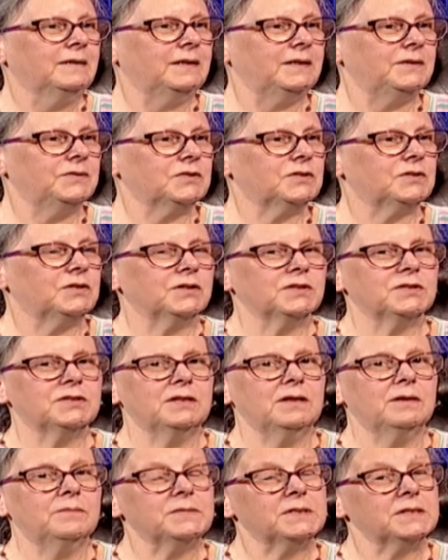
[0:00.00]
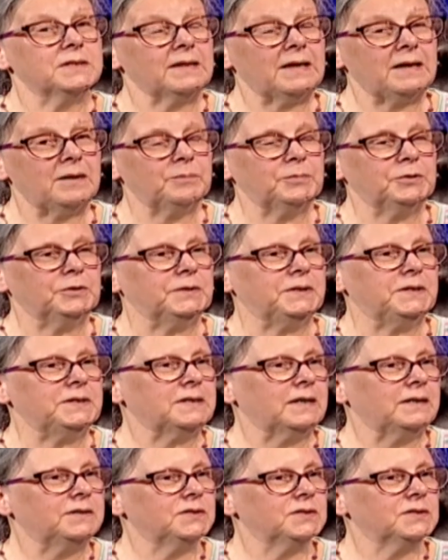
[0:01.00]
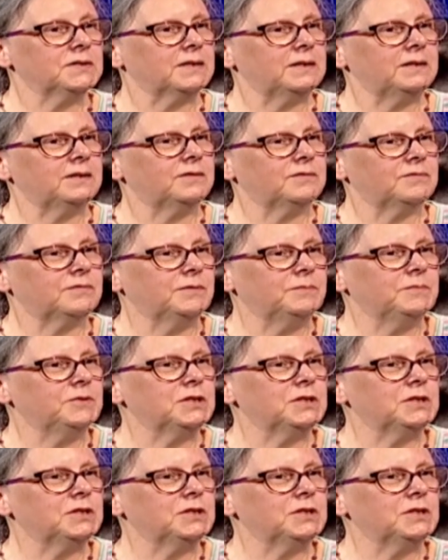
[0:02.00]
instruction. Up to that point, I'd just learnt from